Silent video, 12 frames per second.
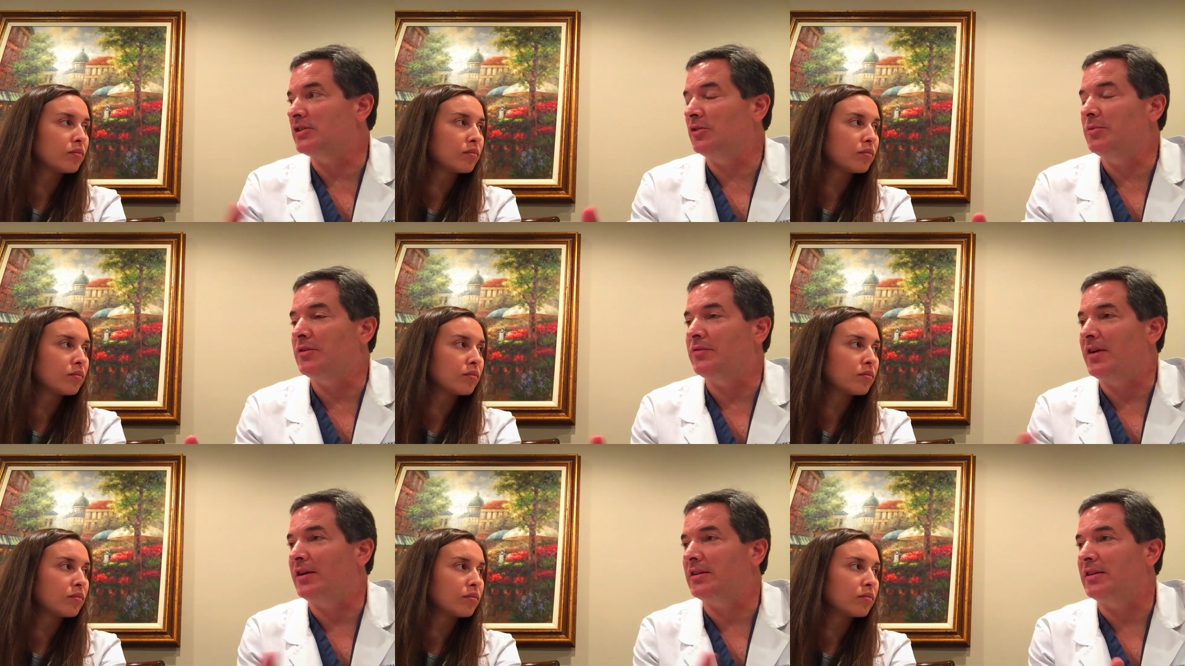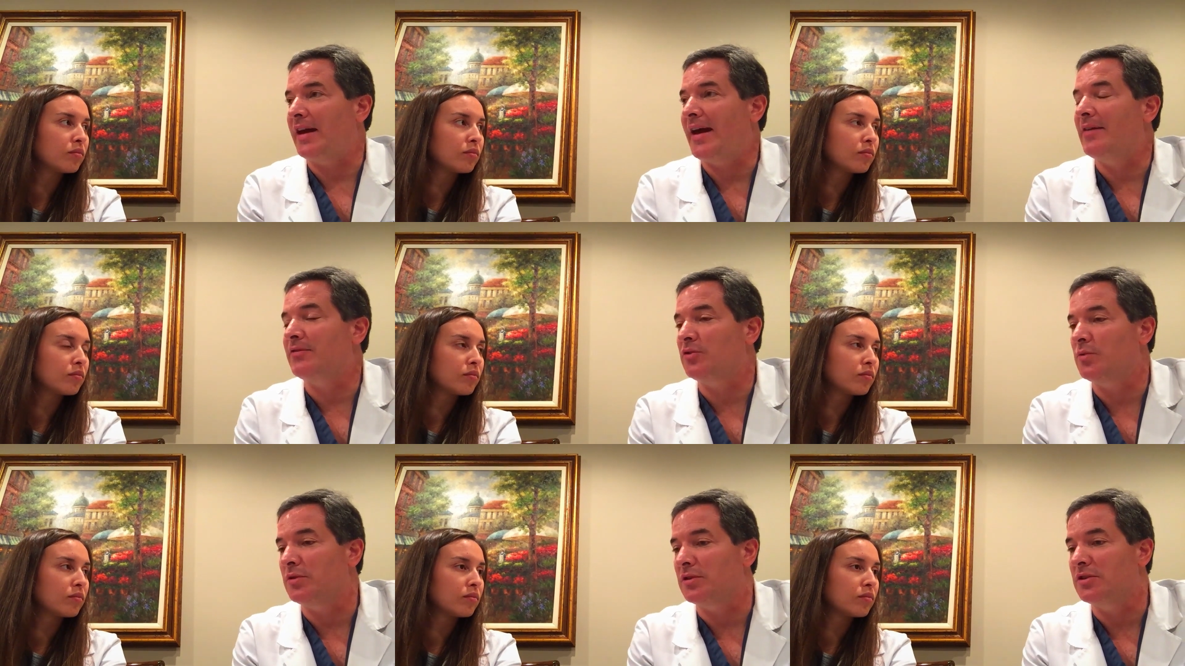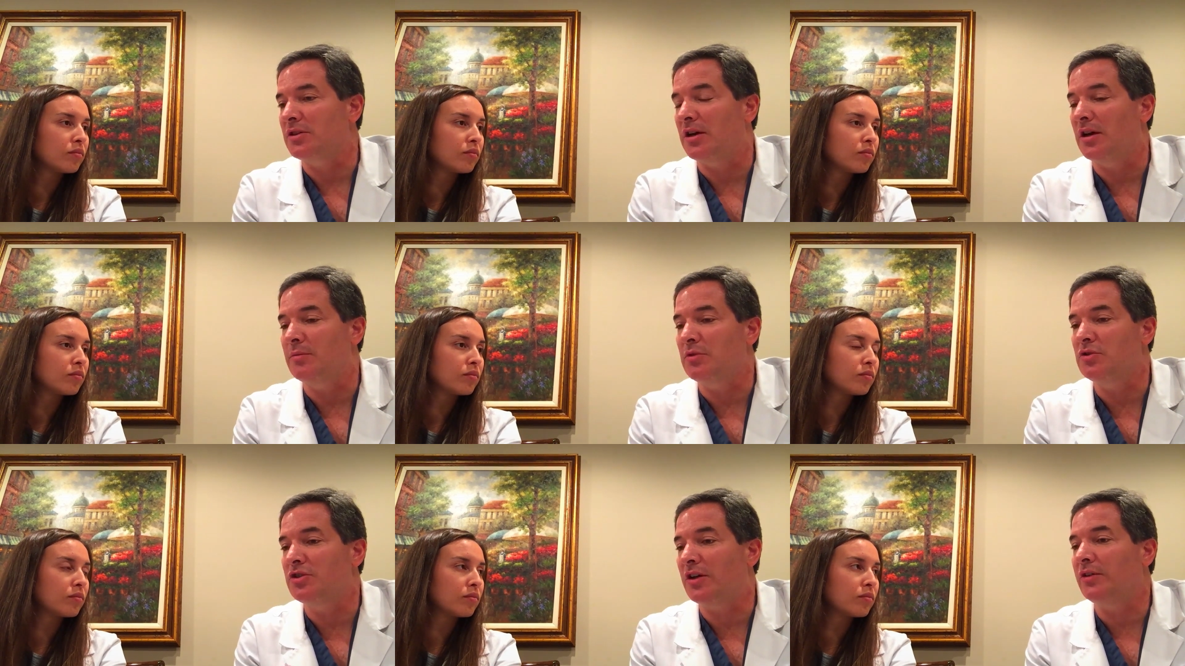Speaker 1: be affected afterwards. You
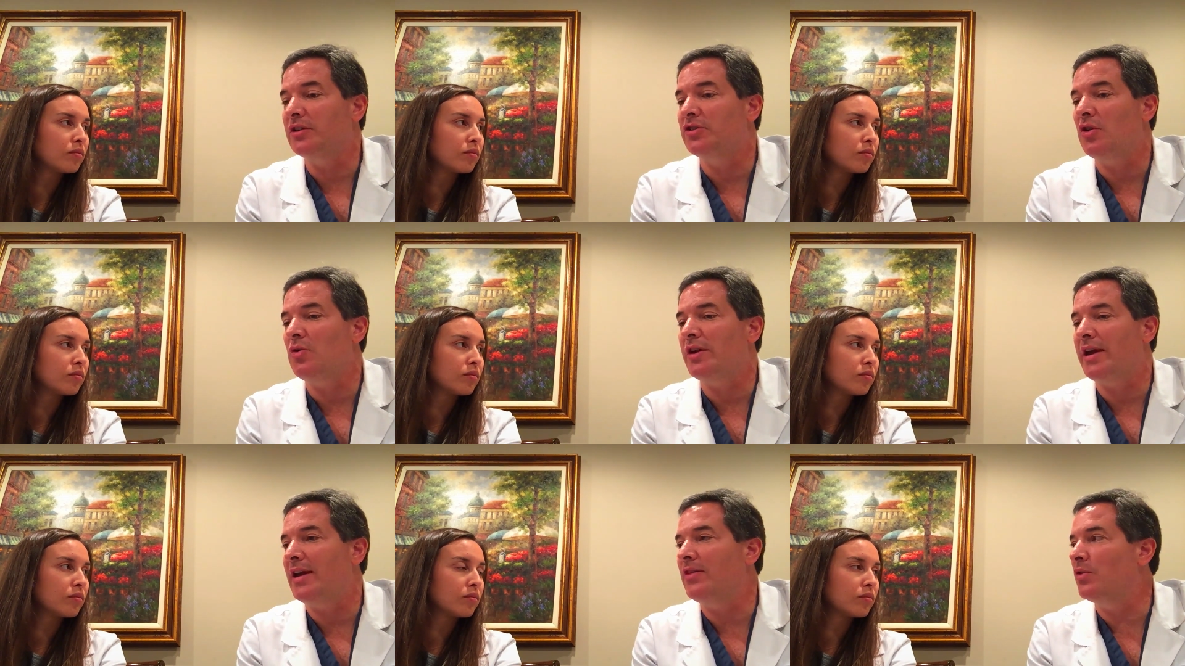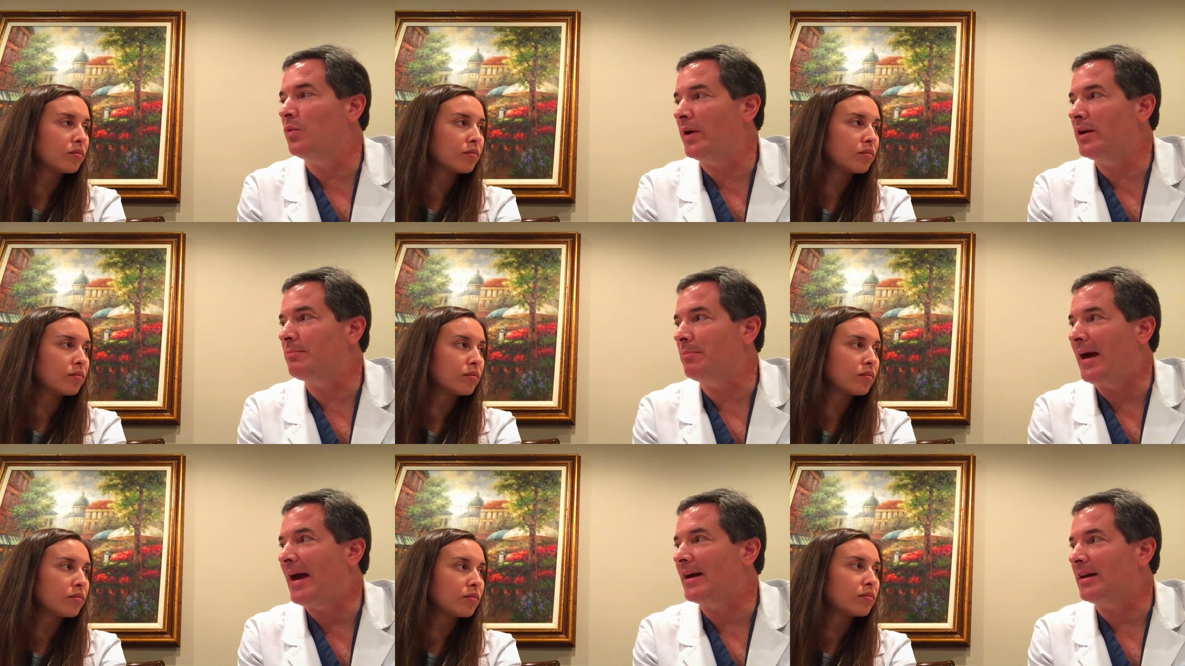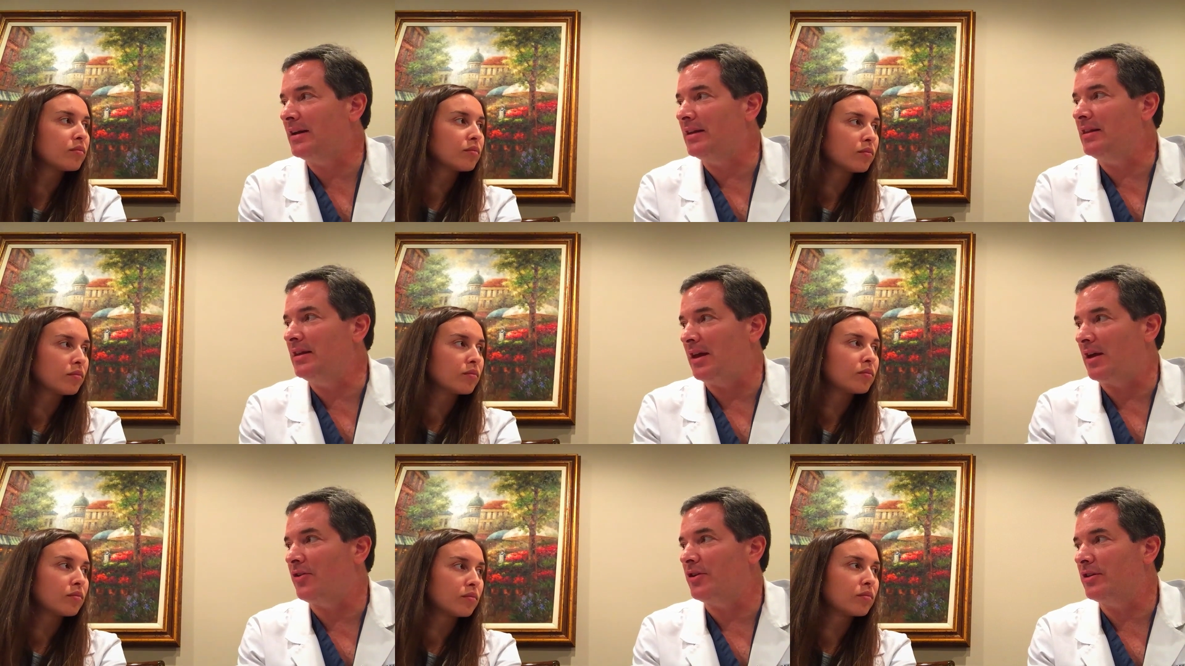generally don't gain the weight back in the
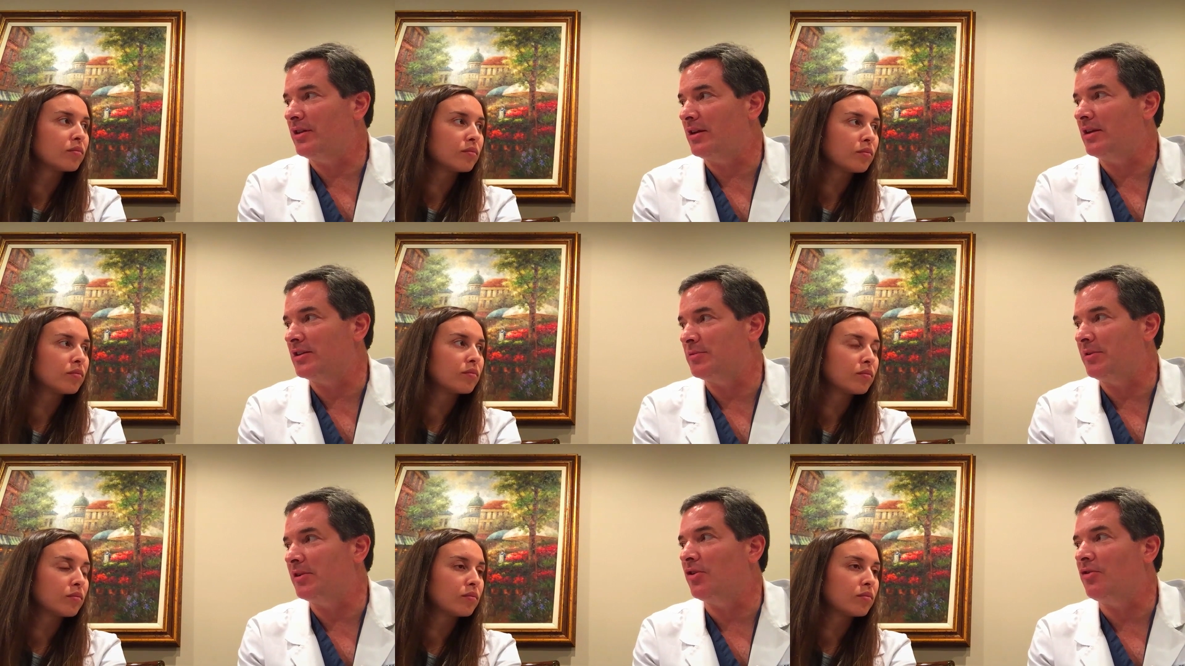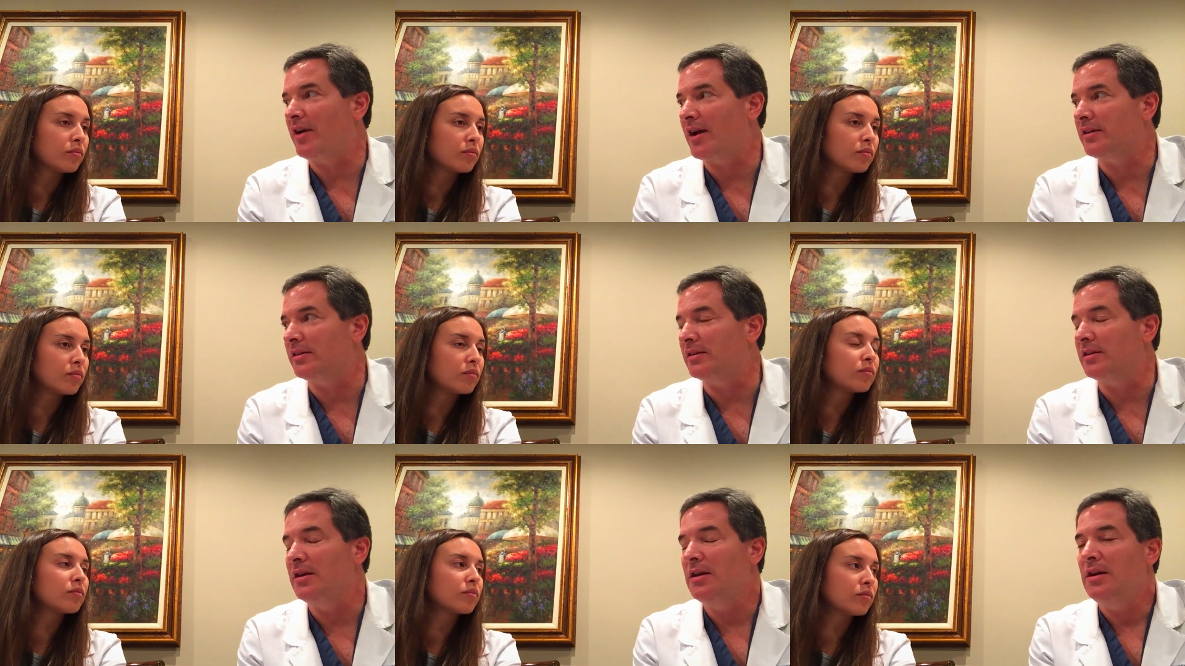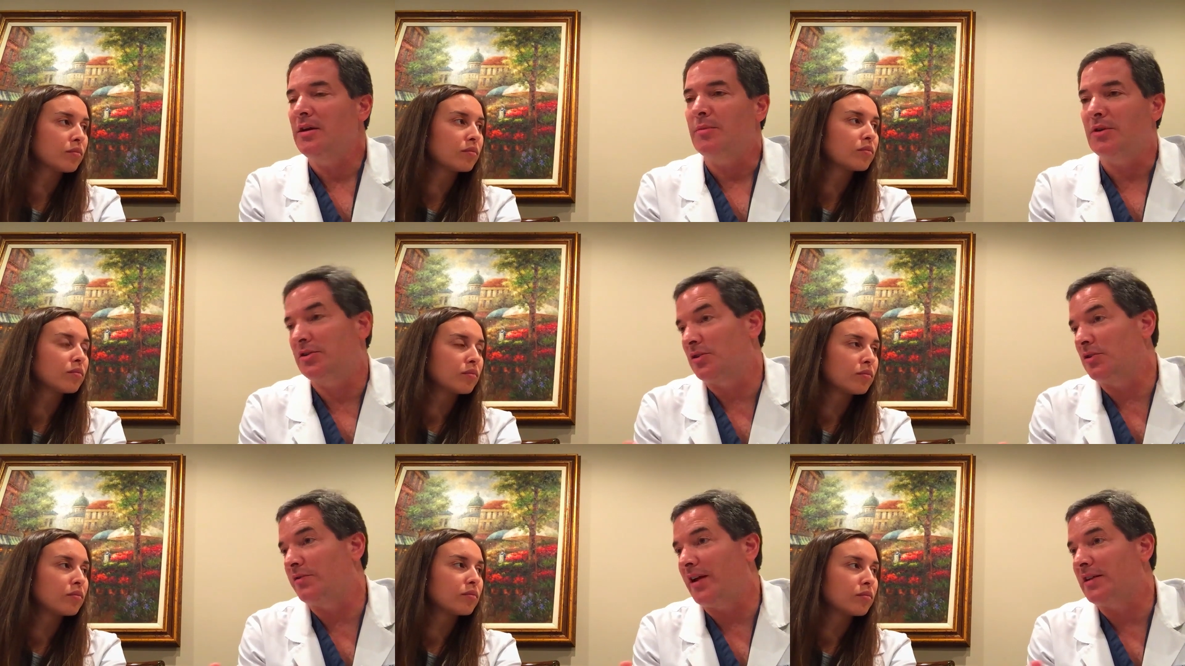area that it's been corrected because those
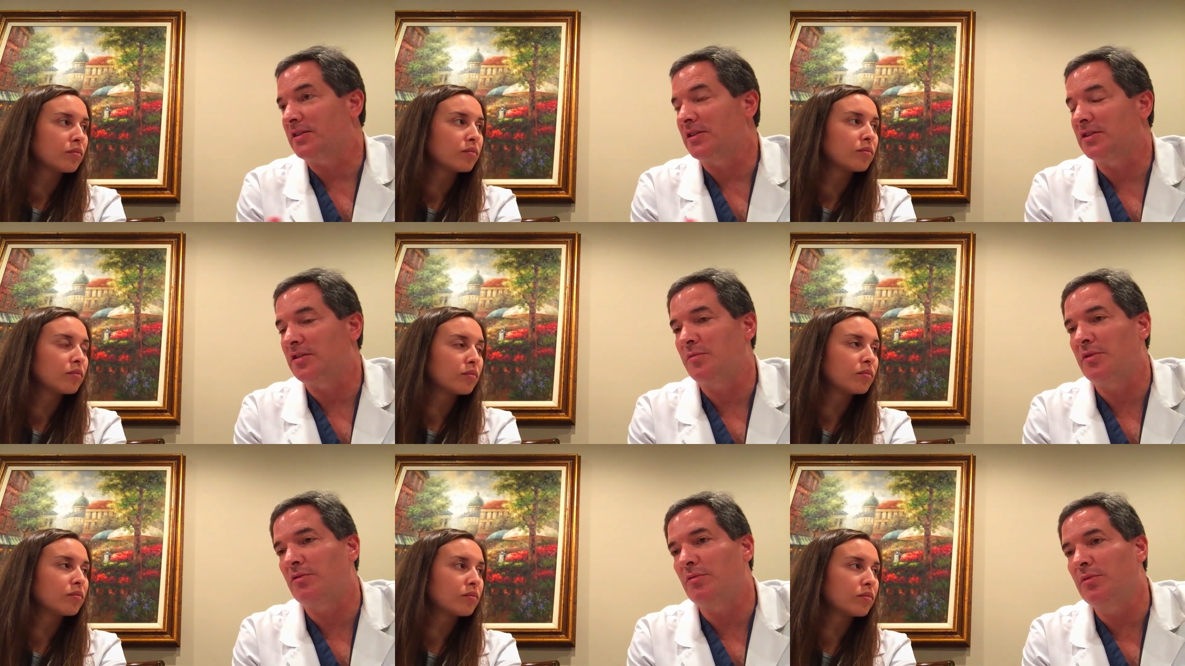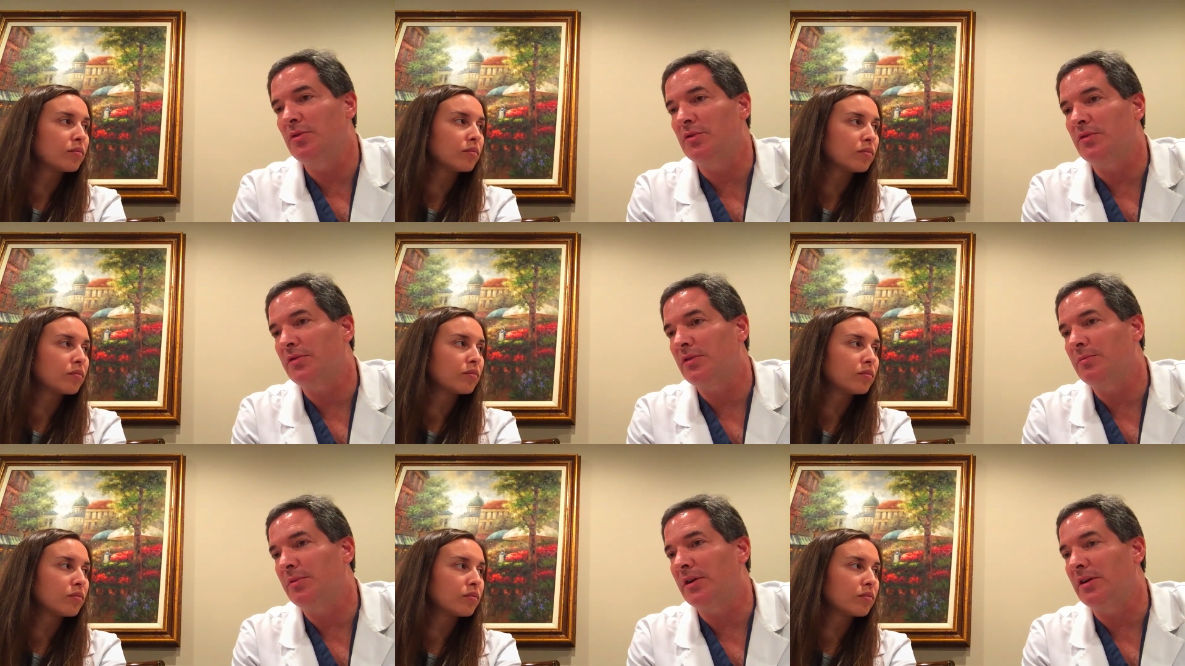fat cells have been removed. But